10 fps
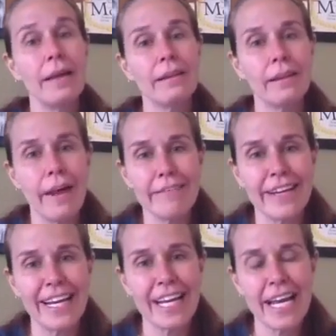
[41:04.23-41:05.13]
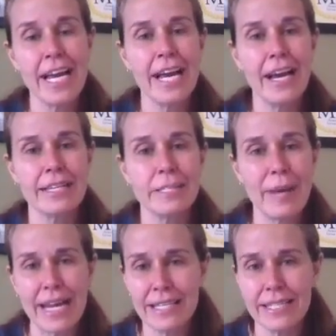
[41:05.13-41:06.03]
loving
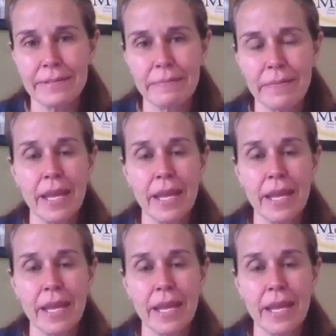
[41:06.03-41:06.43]
space,